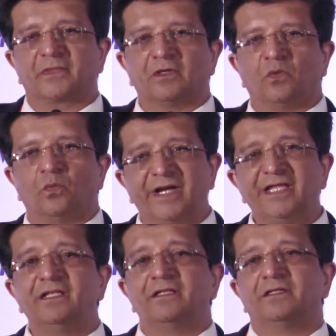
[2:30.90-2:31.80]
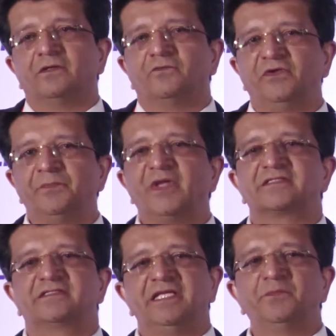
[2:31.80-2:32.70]
while we may
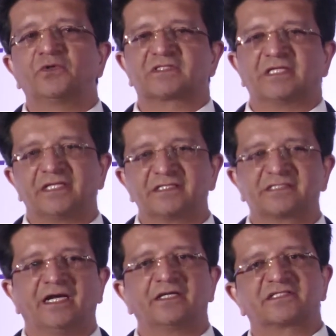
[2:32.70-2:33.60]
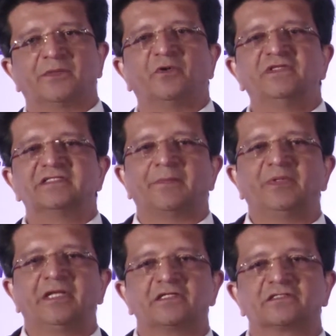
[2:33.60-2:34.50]
seem to suggest that some of these
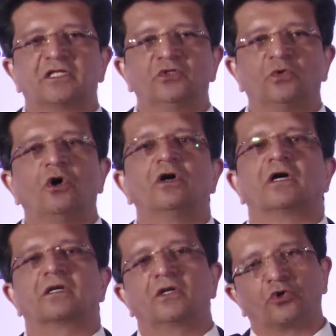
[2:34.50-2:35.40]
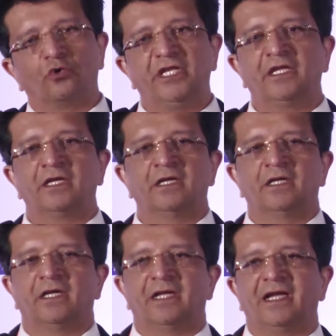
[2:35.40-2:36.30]
applications are no longer growing,
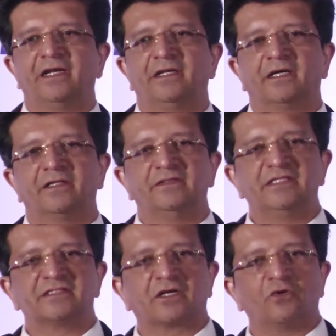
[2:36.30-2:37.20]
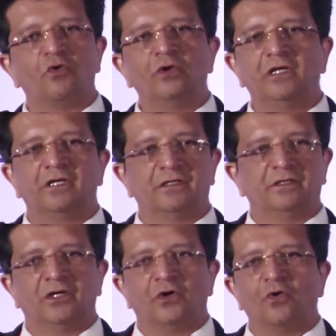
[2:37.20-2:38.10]
and these are
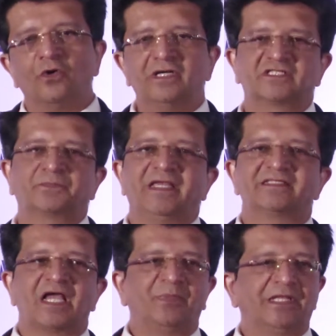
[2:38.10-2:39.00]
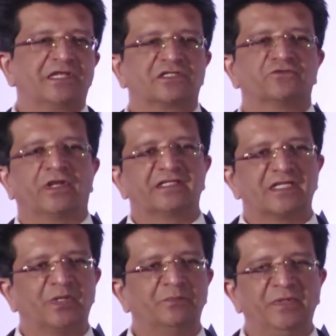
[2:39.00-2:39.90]
old space applications, for
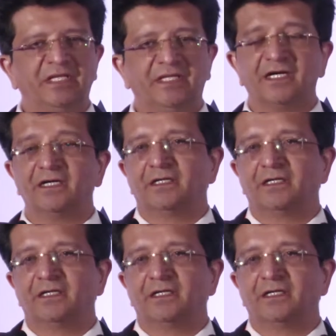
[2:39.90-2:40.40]
example, media,